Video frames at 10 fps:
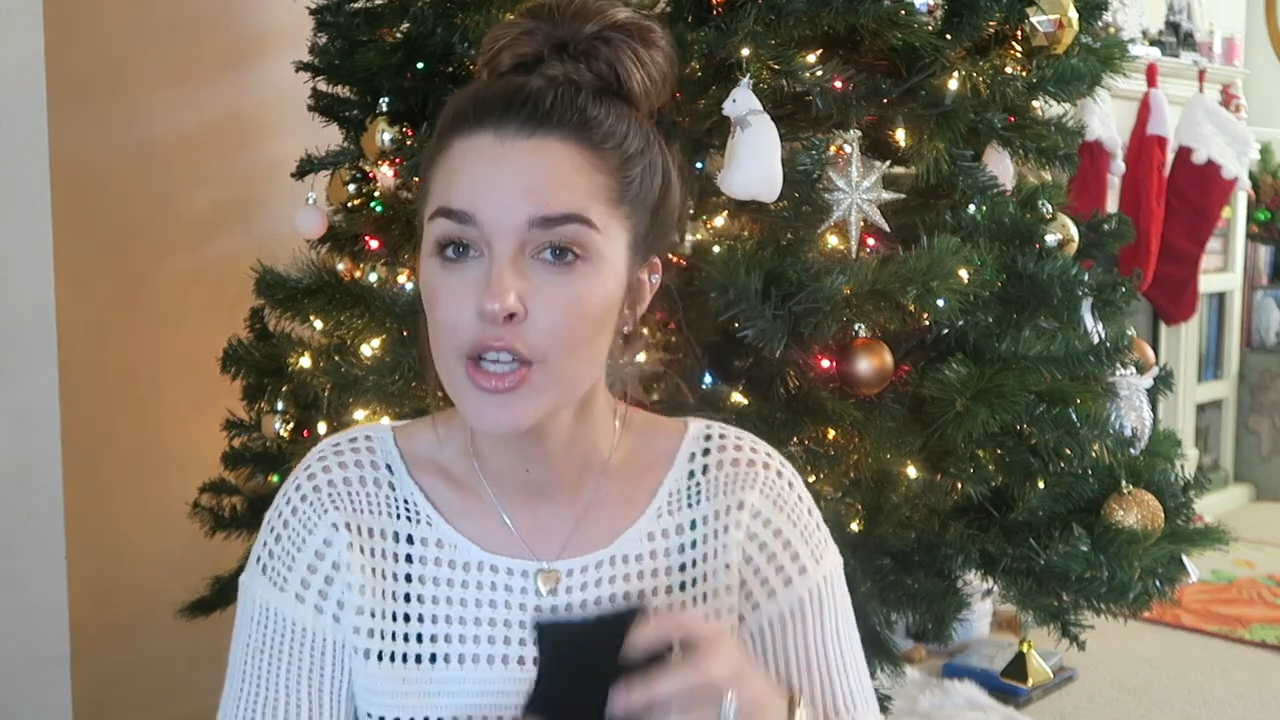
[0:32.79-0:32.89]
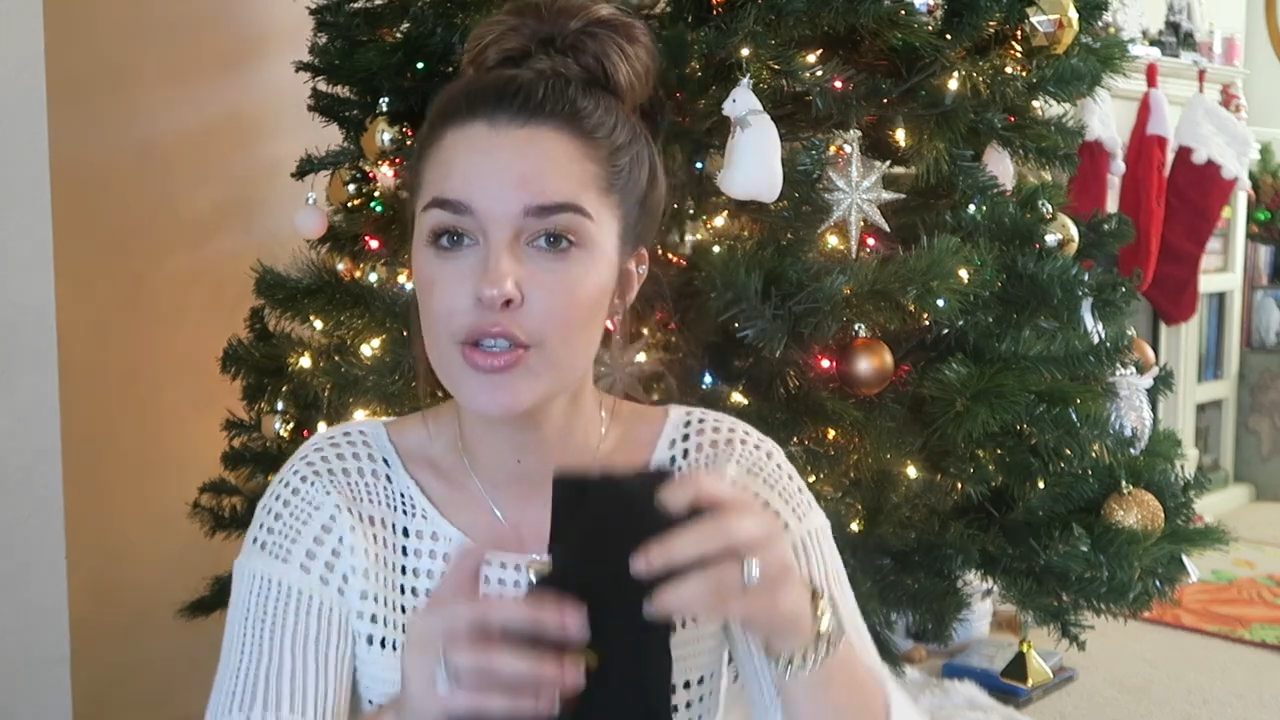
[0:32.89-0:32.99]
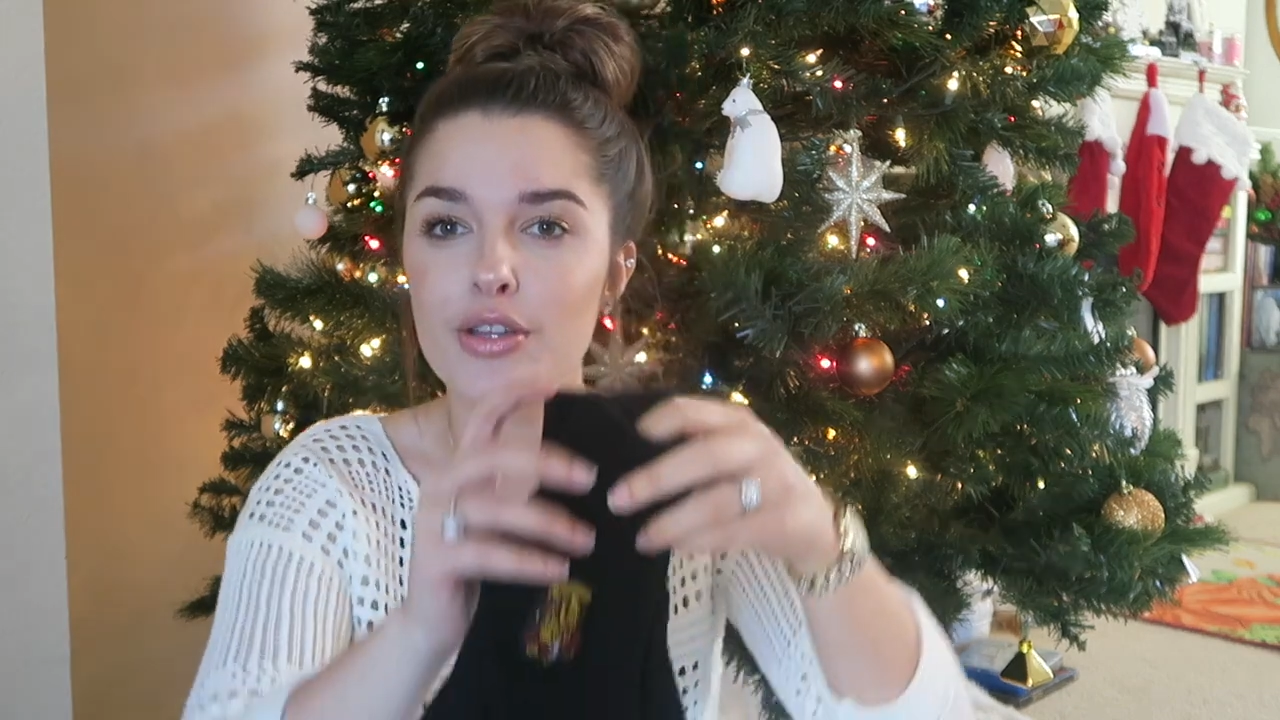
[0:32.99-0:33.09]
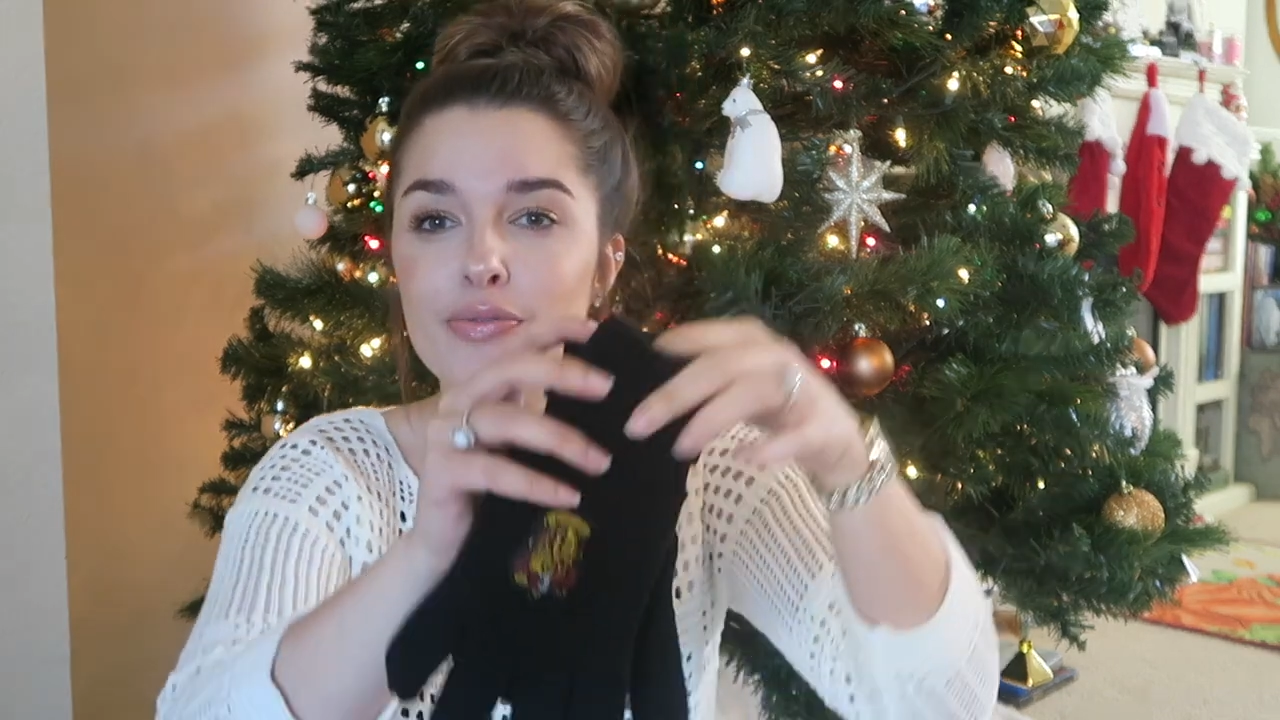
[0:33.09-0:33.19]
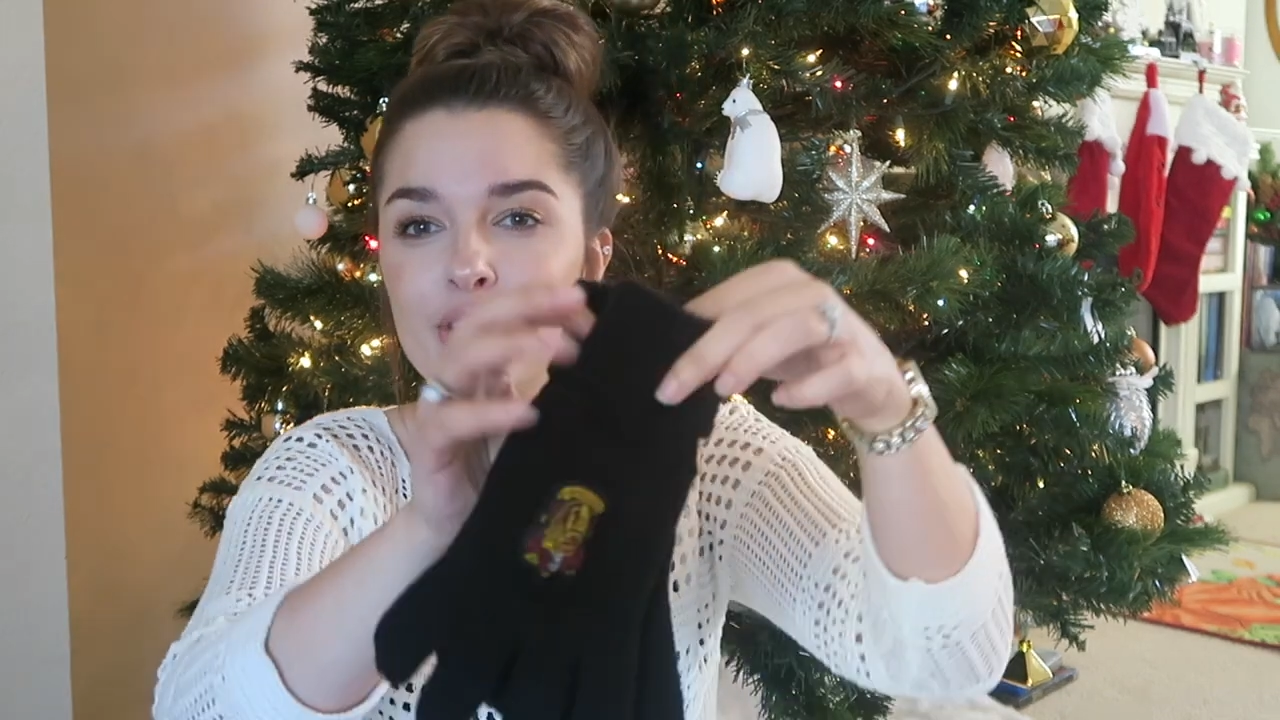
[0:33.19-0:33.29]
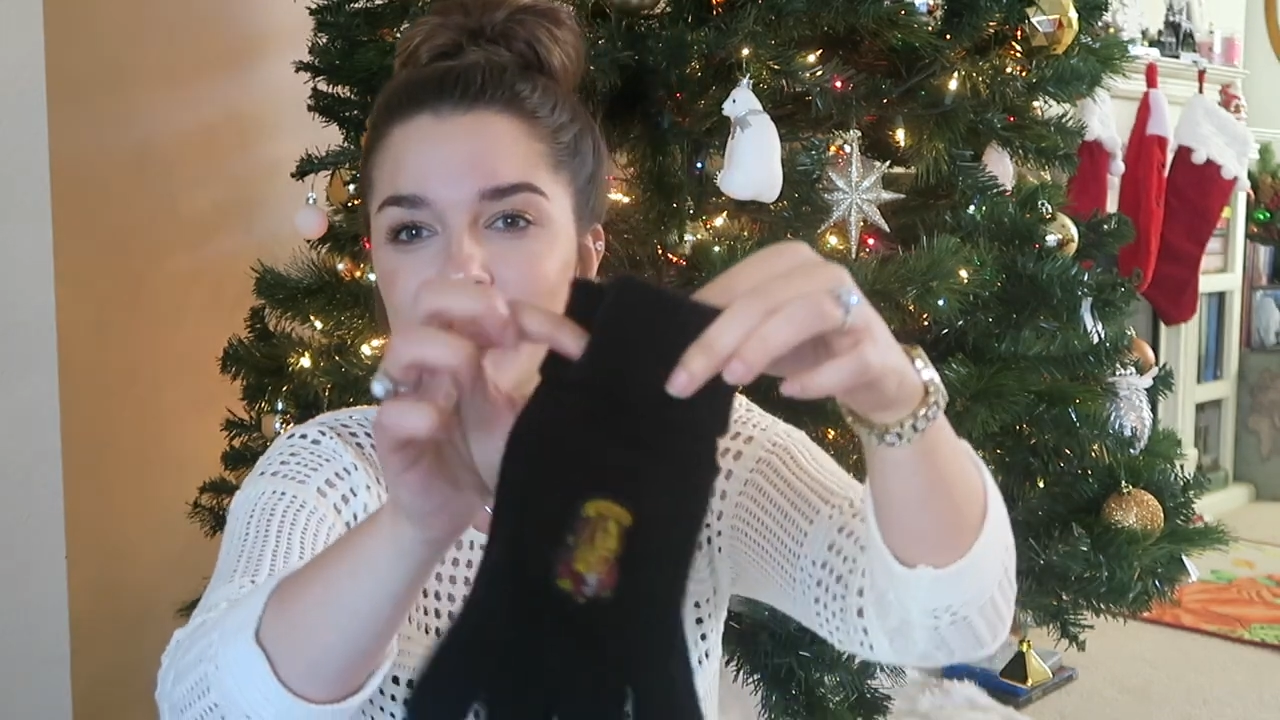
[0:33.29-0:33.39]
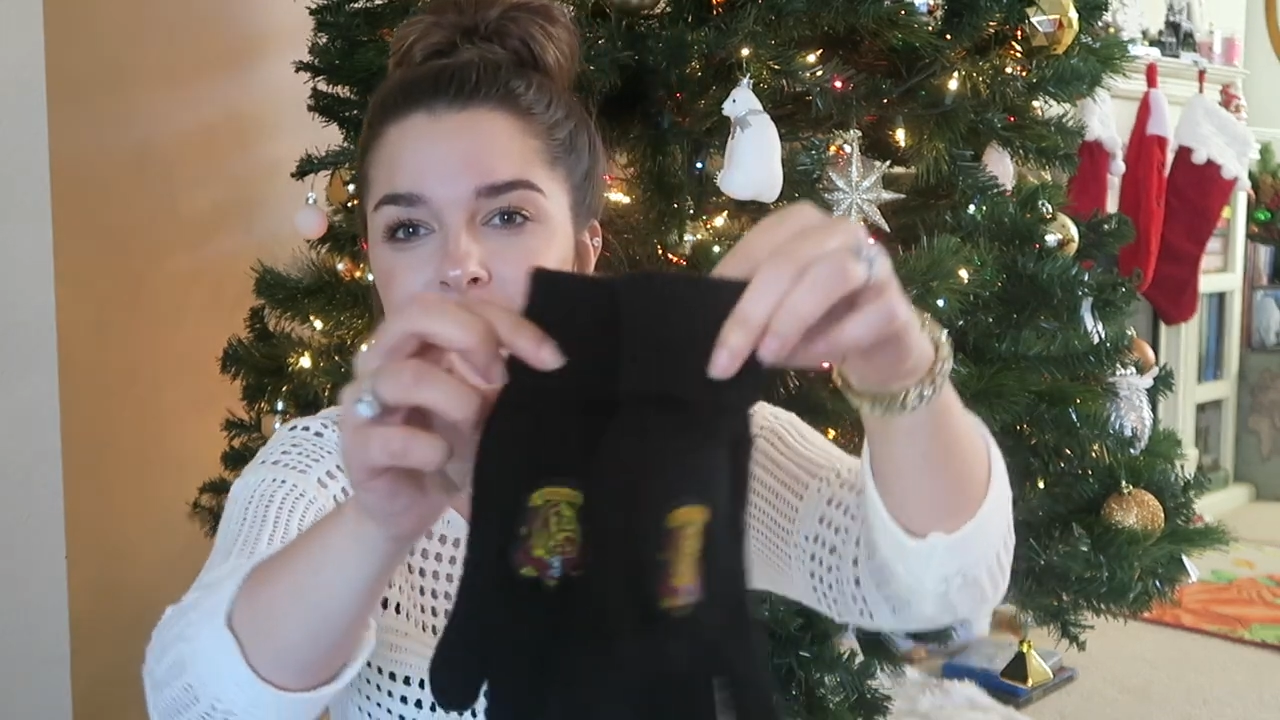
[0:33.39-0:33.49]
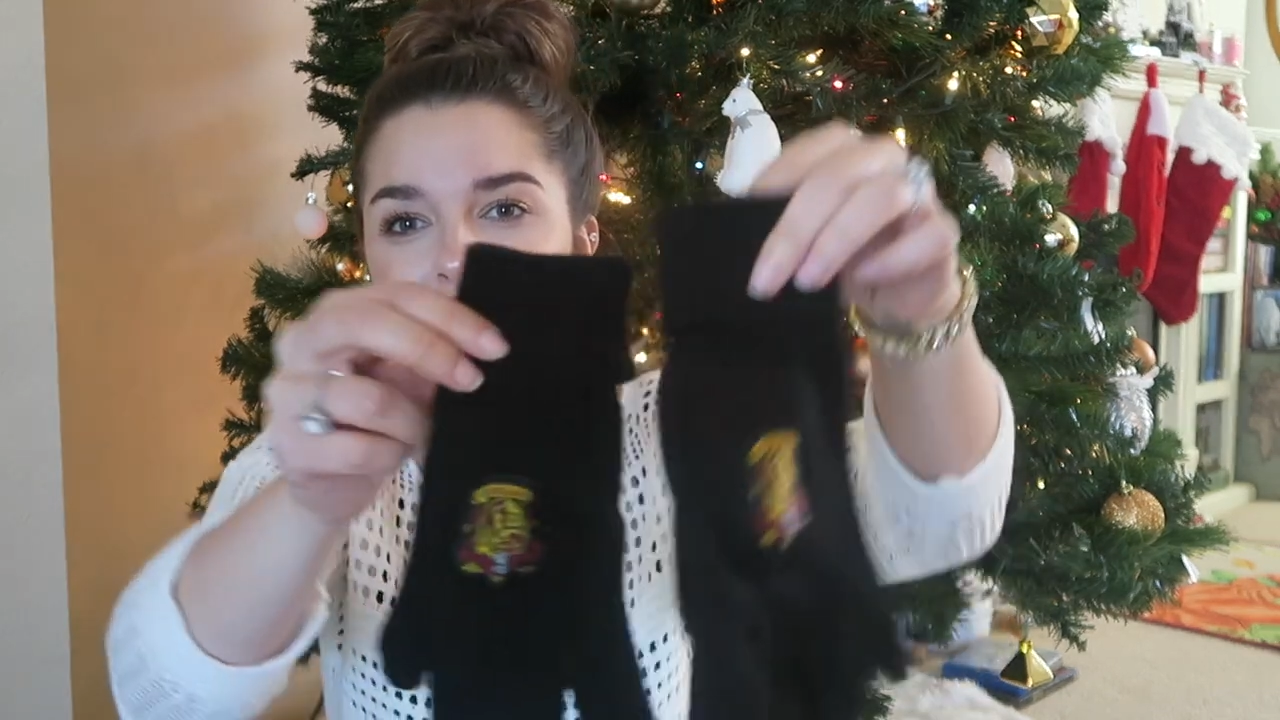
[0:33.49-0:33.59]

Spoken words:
So the first